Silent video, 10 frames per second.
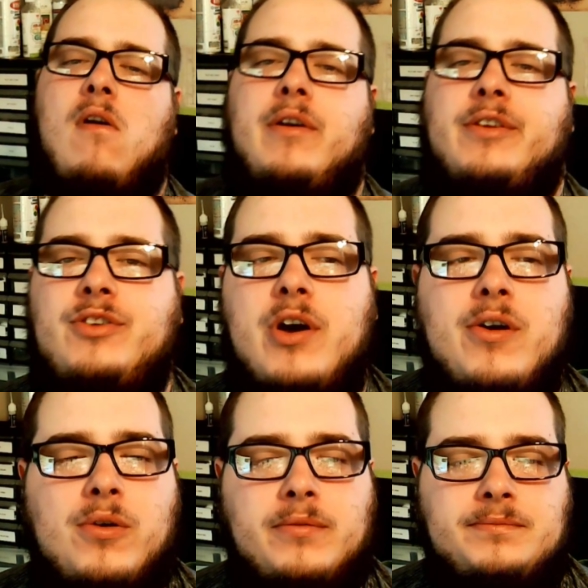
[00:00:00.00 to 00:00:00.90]

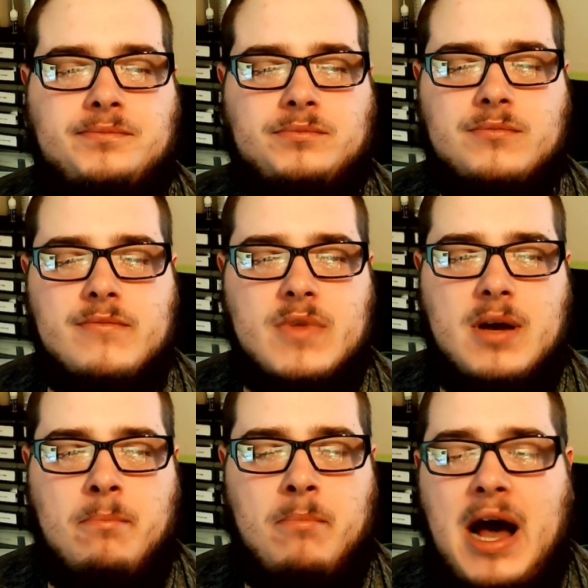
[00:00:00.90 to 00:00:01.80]
So,
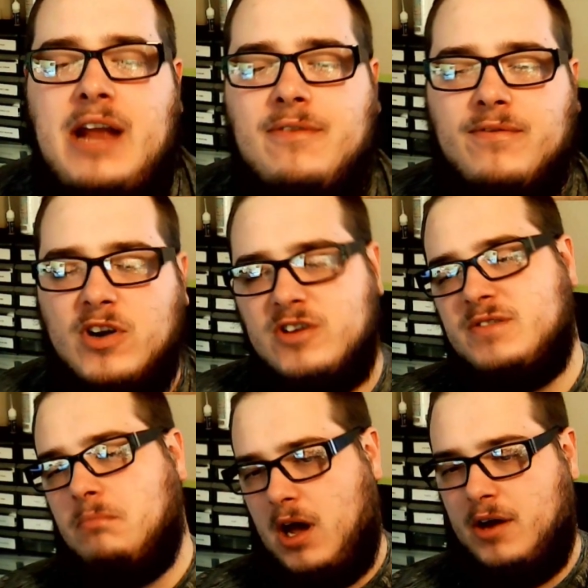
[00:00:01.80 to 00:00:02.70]
my first
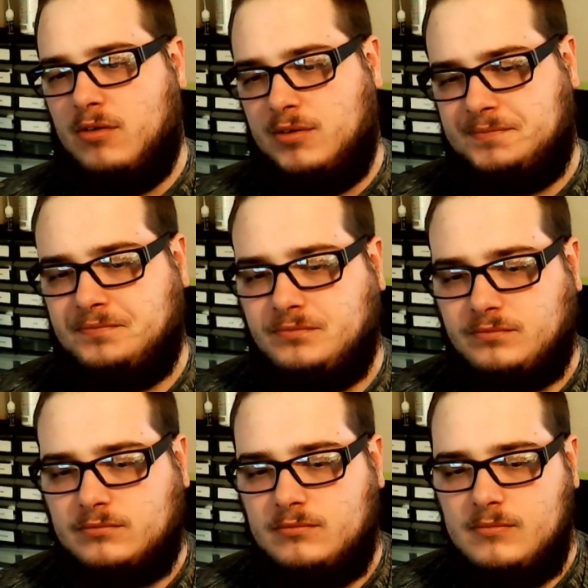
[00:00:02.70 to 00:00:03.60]
model,
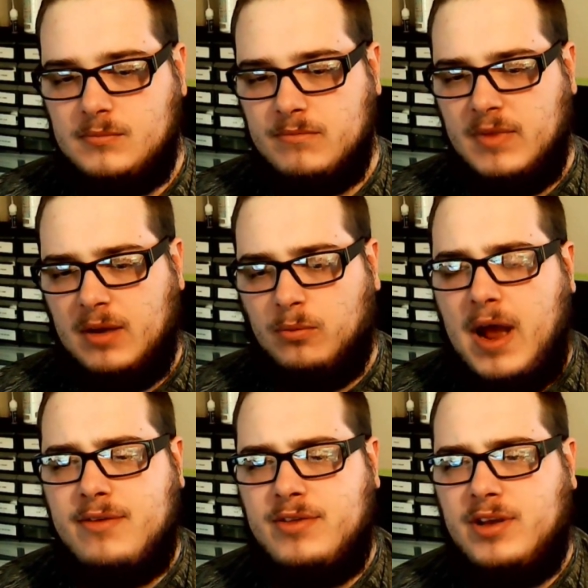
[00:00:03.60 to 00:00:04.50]

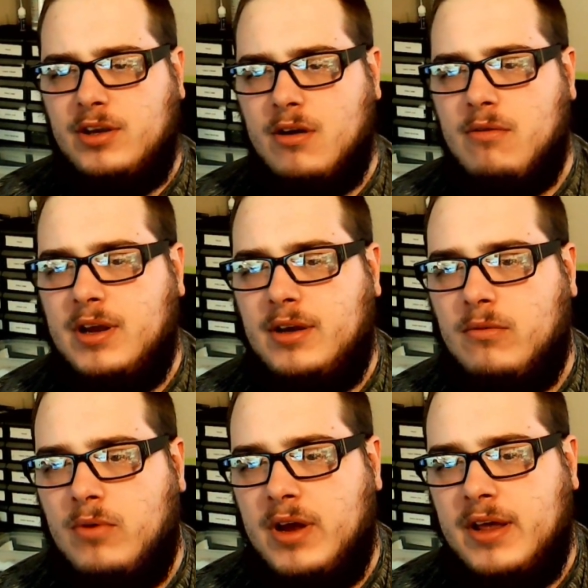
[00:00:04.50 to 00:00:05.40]
rather than
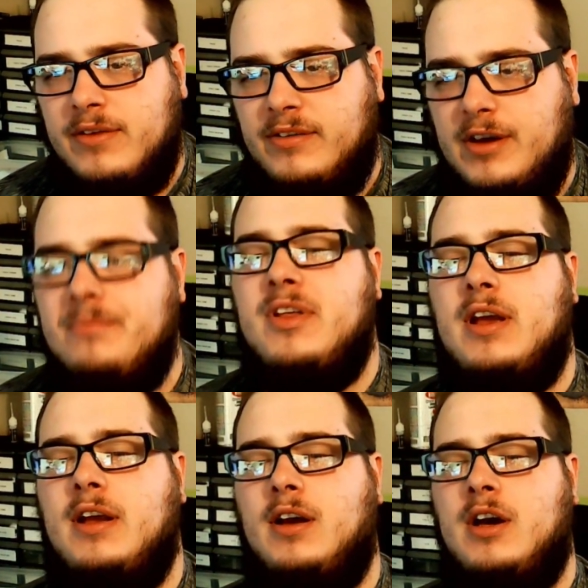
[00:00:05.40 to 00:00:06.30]
going with
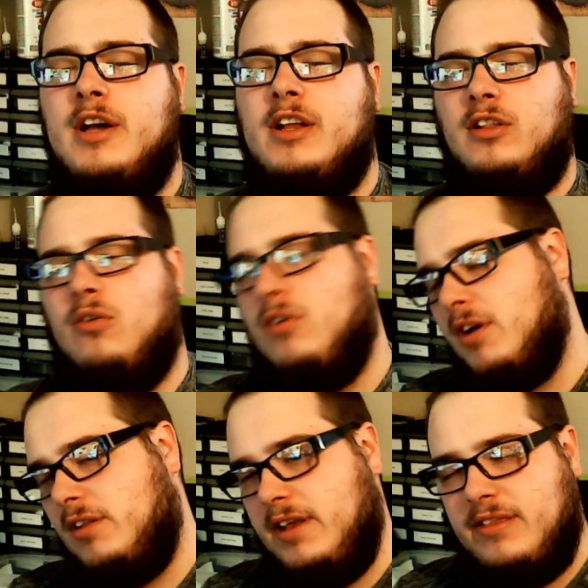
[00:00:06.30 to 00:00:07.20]
something
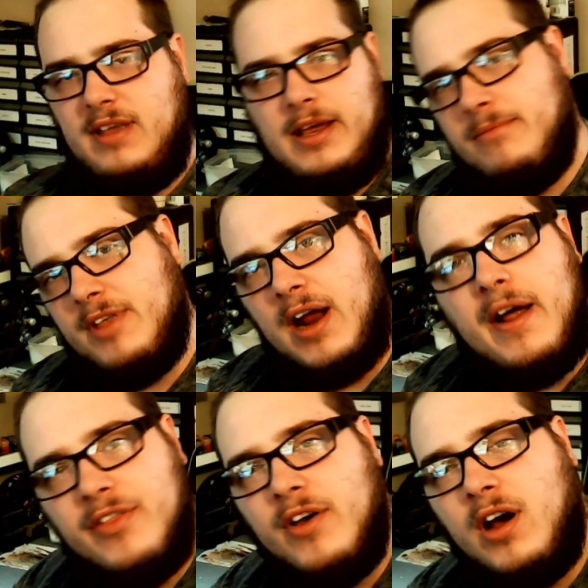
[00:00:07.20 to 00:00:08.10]
lorically themed that I
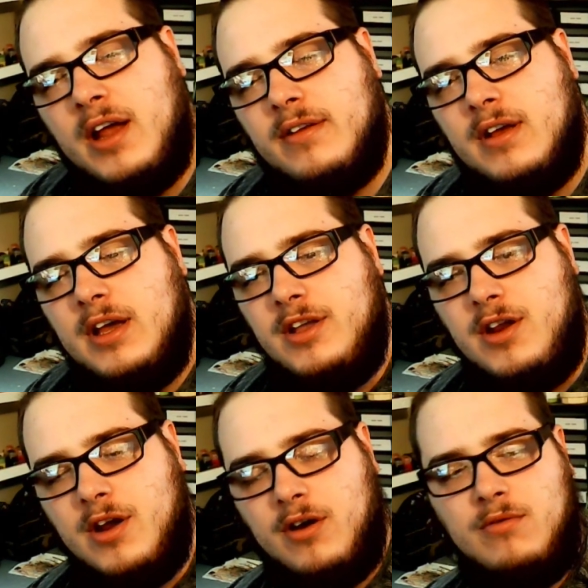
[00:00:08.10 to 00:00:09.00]
thought,
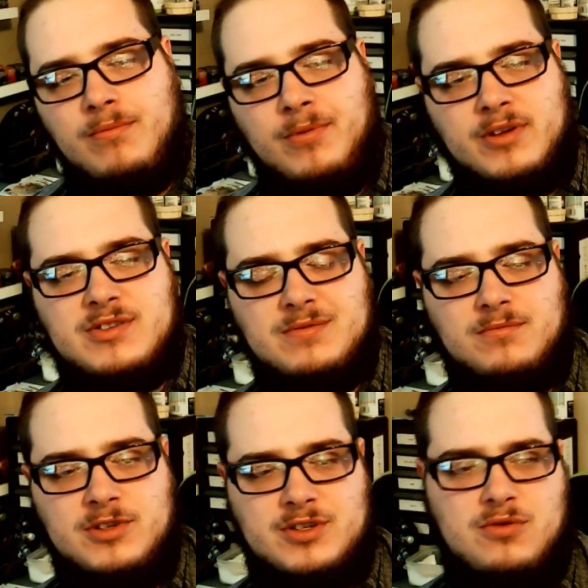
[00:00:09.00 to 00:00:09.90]

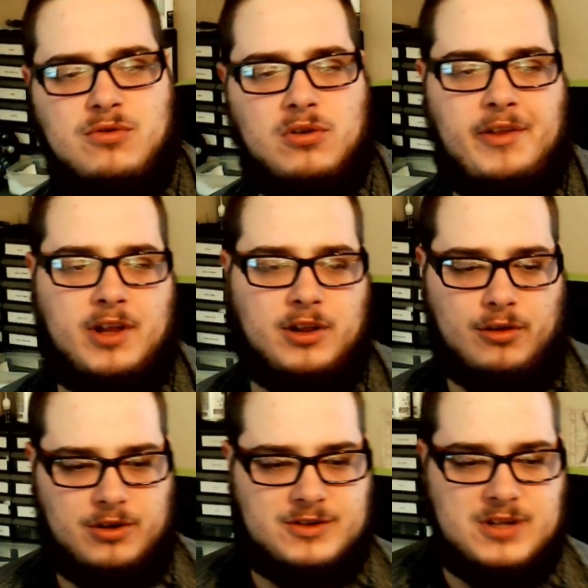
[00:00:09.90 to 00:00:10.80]
was cool on the
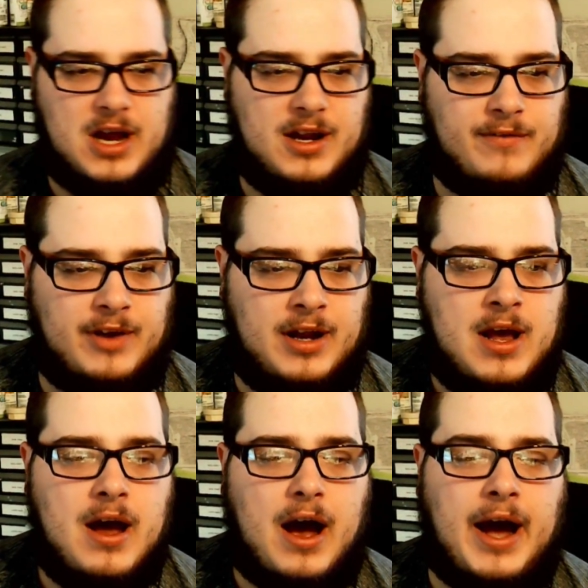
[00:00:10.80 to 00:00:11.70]
lore side of it,
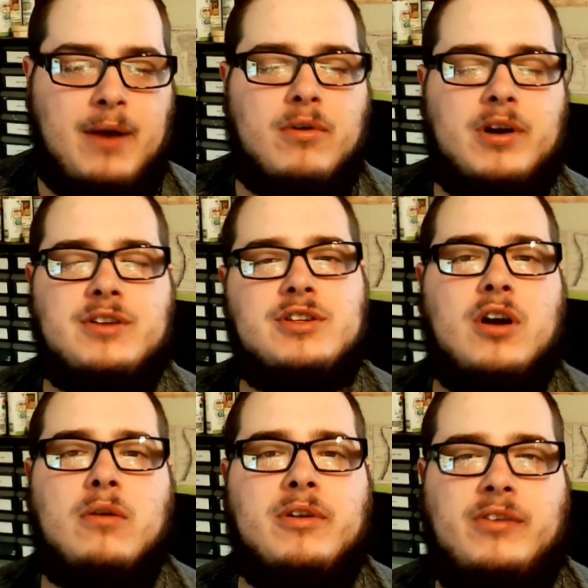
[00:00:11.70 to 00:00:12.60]
I wanted to
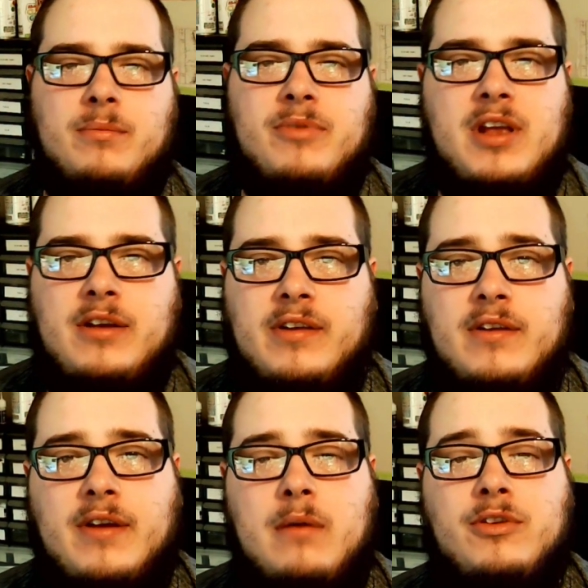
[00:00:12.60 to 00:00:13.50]
go with something,
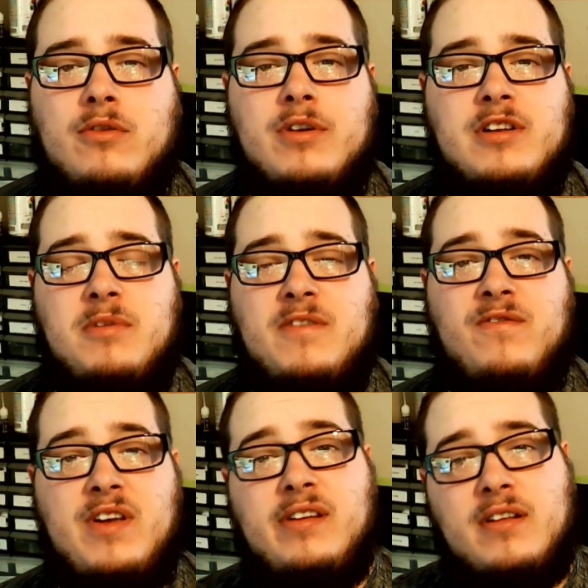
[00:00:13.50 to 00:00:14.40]
since I was going to be
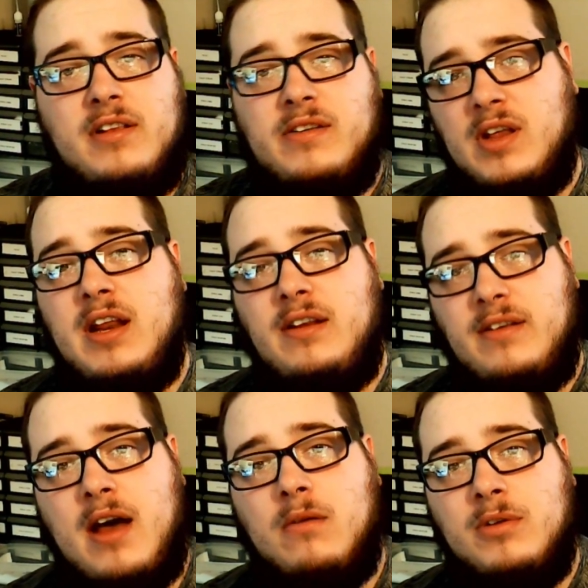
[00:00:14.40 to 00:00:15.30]
physically sitting
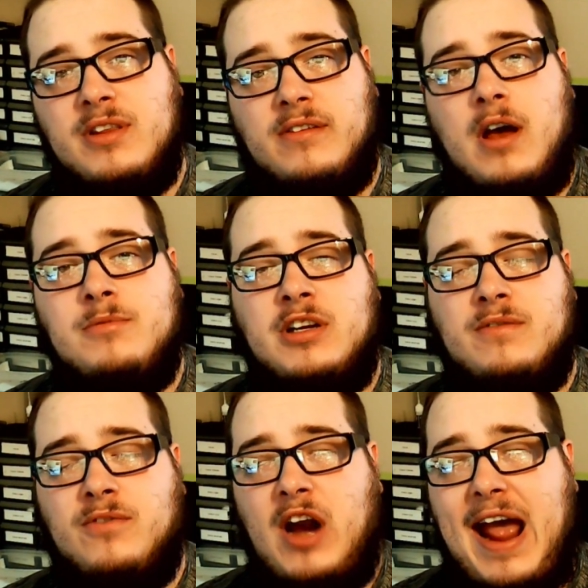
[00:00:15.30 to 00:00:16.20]
down with this
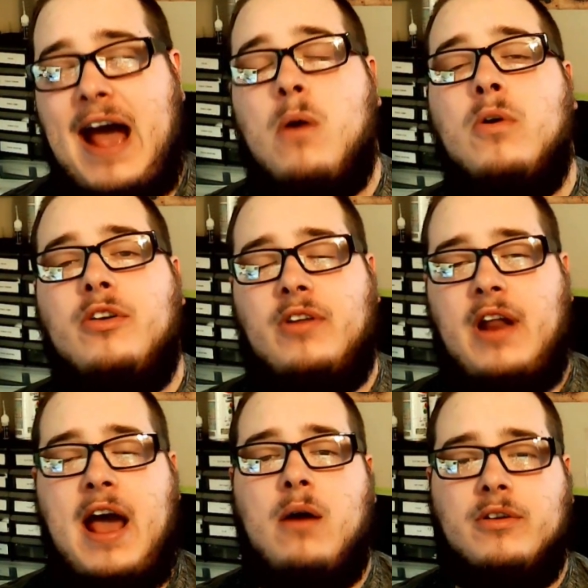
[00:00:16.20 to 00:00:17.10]
object for hours and
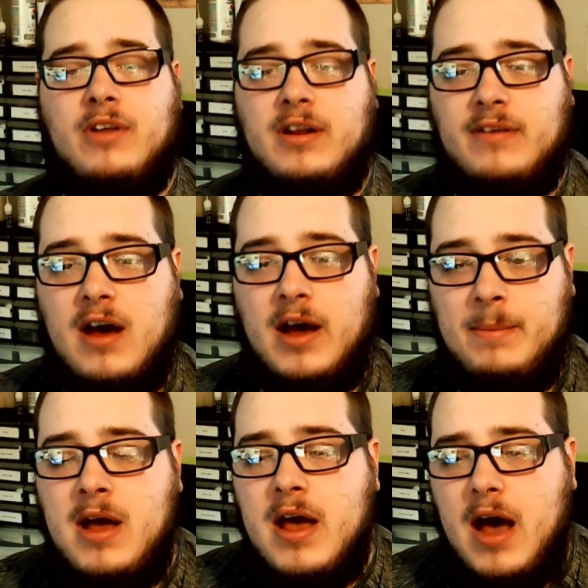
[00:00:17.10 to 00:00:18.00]
hours at a time,
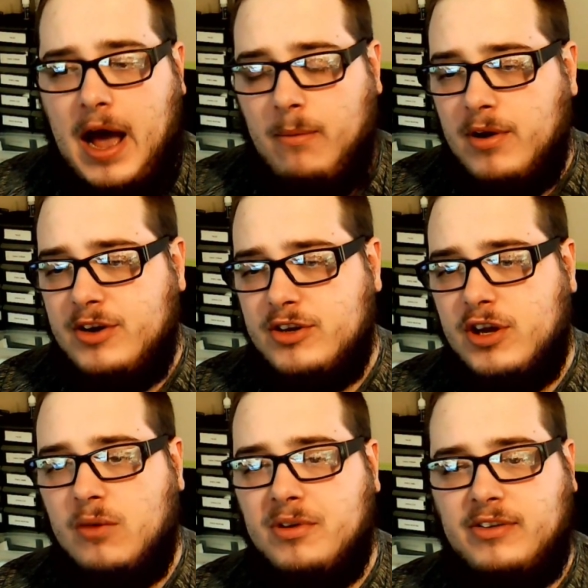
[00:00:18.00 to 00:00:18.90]
I wanted to
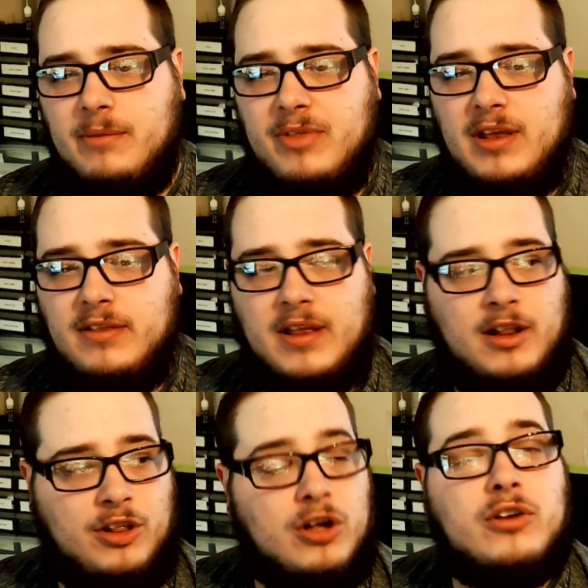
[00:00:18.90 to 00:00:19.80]
go with something that
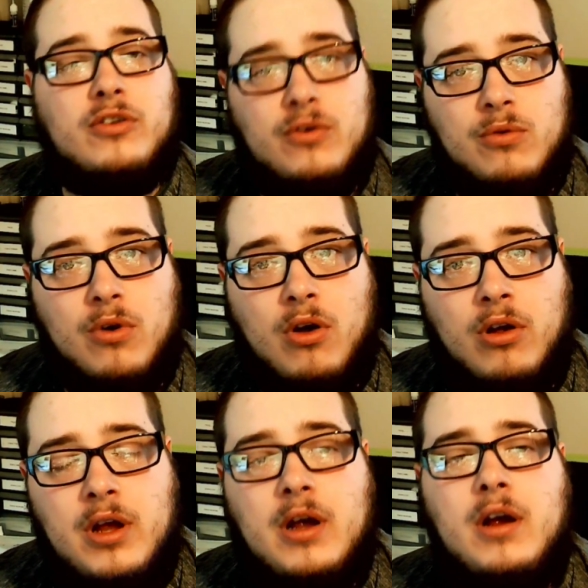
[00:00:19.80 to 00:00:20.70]
looked
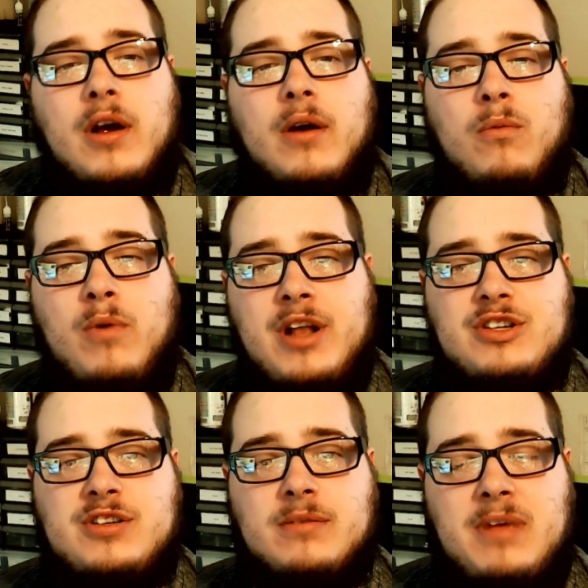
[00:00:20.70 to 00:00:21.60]
cool,
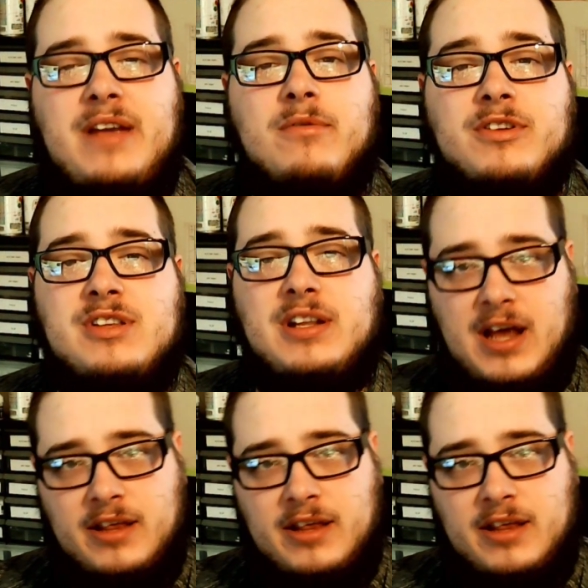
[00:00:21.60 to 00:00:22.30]
which to me was the Death